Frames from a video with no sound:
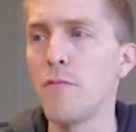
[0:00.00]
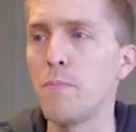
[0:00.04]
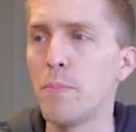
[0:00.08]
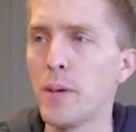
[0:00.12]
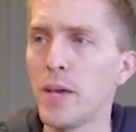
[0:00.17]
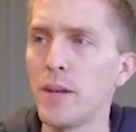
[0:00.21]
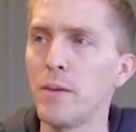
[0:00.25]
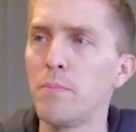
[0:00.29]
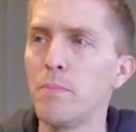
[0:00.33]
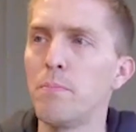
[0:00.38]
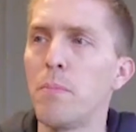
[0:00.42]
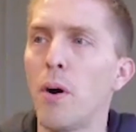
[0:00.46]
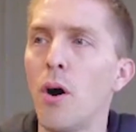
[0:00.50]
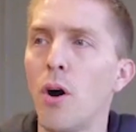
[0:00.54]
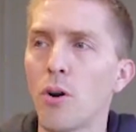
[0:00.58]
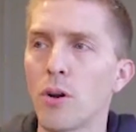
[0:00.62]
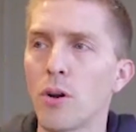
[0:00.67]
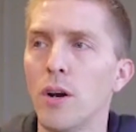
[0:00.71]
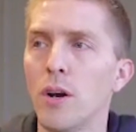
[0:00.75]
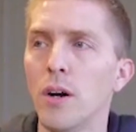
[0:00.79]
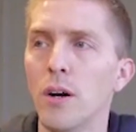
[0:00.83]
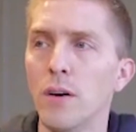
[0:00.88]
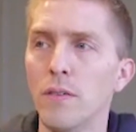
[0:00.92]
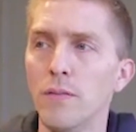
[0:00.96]
been
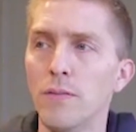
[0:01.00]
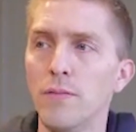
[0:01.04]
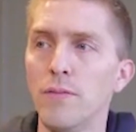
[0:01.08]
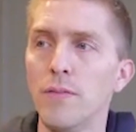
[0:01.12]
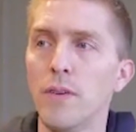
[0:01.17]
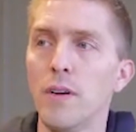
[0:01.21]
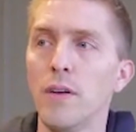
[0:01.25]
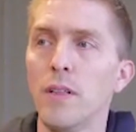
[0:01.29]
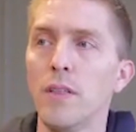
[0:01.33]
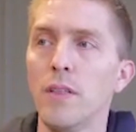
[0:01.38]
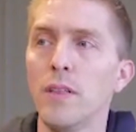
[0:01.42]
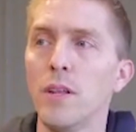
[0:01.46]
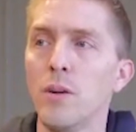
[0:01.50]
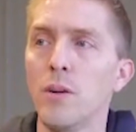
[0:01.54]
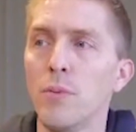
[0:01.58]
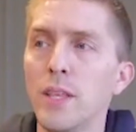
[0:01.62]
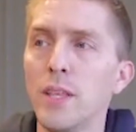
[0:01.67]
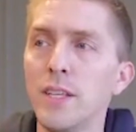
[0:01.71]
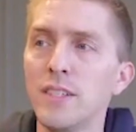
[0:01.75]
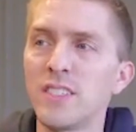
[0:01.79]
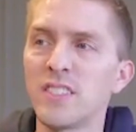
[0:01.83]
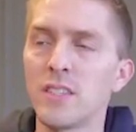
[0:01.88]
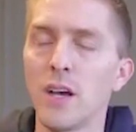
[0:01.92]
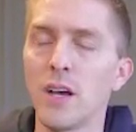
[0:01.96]
part of,
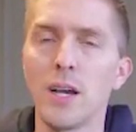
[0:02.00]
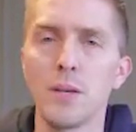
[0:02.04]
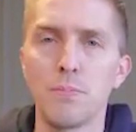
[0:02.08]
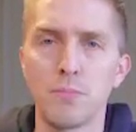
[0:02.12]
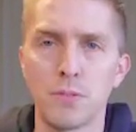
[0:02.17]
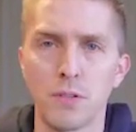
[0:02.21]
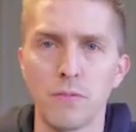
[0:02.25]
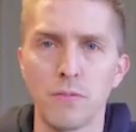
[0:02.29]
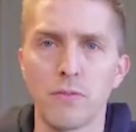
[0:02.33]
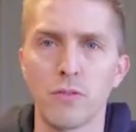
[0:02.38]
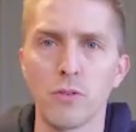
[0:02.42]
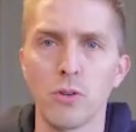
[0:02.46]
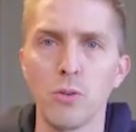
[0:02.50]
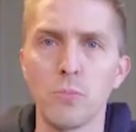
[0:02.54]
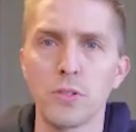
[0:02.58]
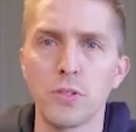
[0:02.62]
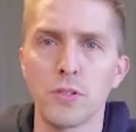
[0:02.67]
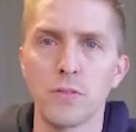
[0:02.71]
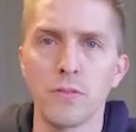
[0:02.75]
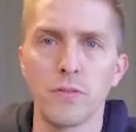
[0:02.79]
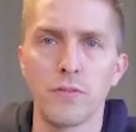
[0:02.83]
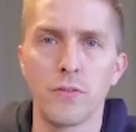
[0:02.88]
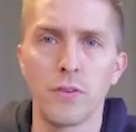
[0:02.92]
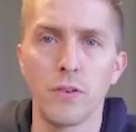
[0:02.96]
these types of
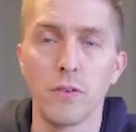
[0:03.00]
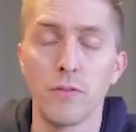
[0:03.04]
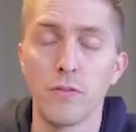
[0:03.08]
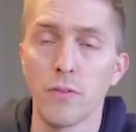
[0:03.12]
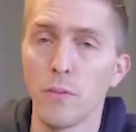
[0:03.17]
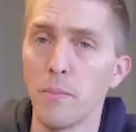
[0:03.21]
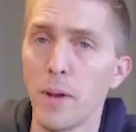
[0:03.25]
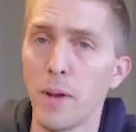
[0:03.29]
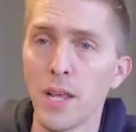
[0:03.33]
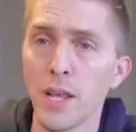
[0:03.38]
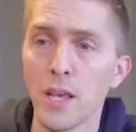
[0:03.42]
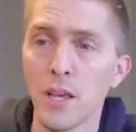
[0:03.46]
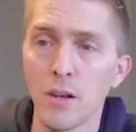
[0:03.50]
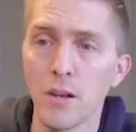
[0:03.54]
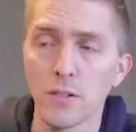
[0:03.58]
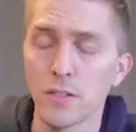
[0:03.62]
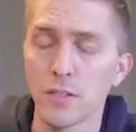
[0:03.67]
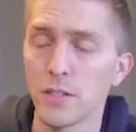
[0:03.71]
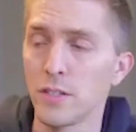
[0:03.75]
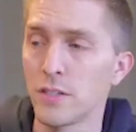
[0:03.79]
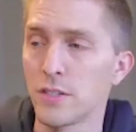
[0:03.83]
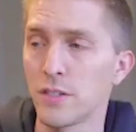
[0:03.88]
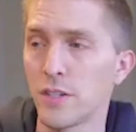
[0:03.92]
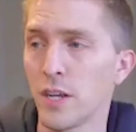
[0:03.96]
groups for many
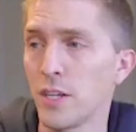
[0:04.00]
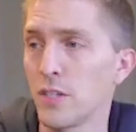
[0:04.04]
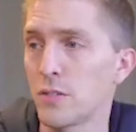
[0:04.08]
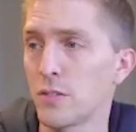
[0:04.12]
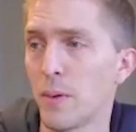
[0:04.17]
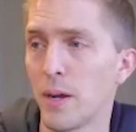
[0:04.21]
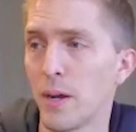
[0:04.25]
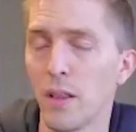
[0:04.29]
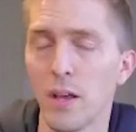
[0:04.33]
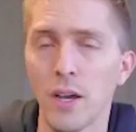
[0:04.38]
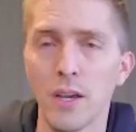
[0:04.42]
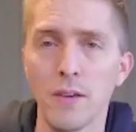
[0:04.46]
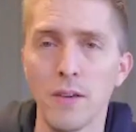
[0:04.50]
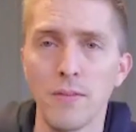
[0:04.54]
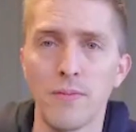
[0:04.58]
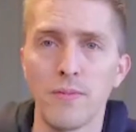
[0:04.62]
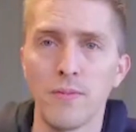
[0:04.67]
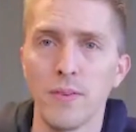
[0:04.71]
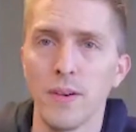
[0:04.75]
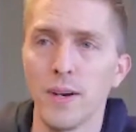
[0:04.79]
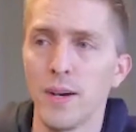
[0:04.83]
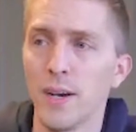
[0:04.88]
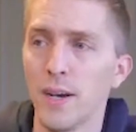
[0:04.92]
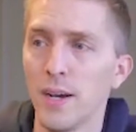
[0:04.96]
years. It's changed my
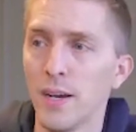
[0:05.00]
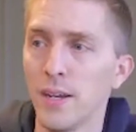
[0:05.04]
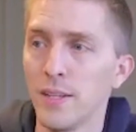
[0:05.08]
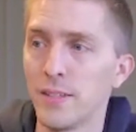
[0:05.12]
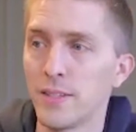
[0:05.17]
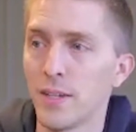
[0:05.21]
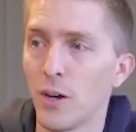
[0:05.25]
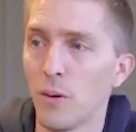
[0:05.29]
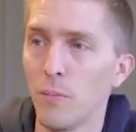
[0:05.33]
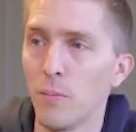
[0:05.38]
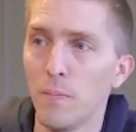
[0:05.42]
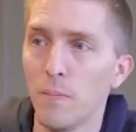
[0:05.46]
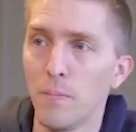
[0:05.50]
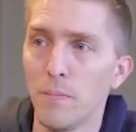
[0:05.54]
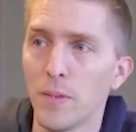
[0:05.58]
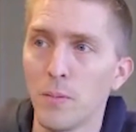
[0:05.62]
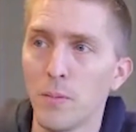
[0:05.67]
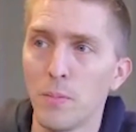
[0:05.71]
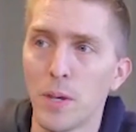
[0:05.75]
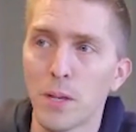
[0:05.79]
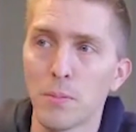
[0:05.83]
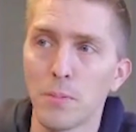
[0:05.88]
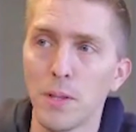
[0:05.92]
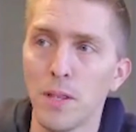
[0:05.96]
life. It's helped,
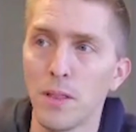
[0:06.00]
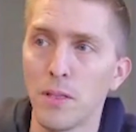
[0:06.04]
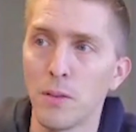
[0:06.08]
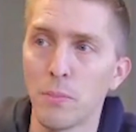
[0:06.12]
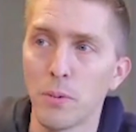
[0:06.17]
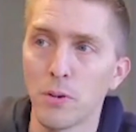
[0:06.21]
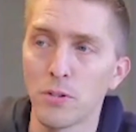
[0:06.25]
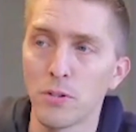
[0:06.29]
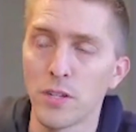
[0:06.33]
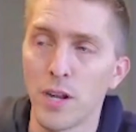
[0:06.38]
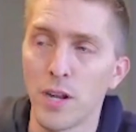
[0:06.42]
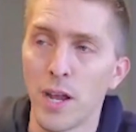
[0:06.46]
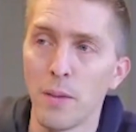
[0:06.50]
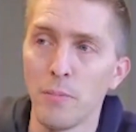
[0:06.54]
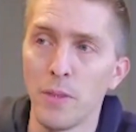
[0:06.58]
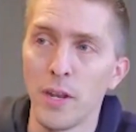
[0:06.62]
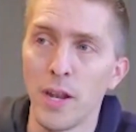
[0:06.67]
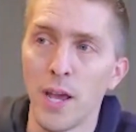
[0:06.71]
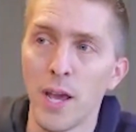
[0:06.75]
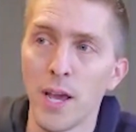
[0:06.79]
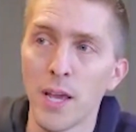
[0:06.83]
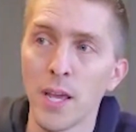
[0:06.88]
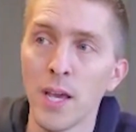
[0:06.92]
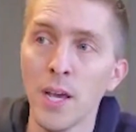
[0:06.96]
make me the person I am
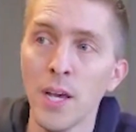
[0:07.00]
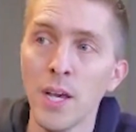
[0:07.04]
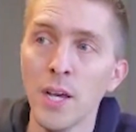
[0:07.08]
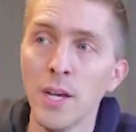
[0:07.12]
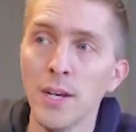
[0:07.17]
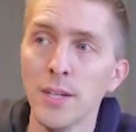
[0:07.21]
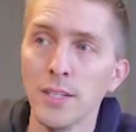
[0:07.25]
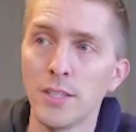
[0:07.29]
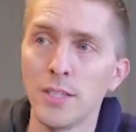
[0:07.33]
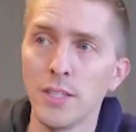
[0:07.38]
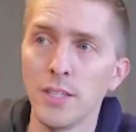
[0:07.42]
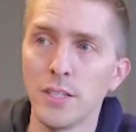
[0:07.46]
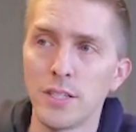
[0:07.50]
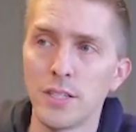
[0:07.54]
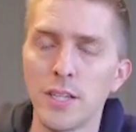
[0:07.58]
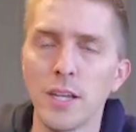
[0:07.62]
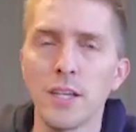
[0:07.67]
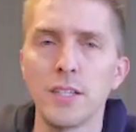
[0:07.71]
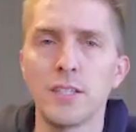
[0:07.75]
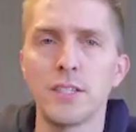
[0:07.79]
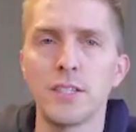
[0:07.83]
today, to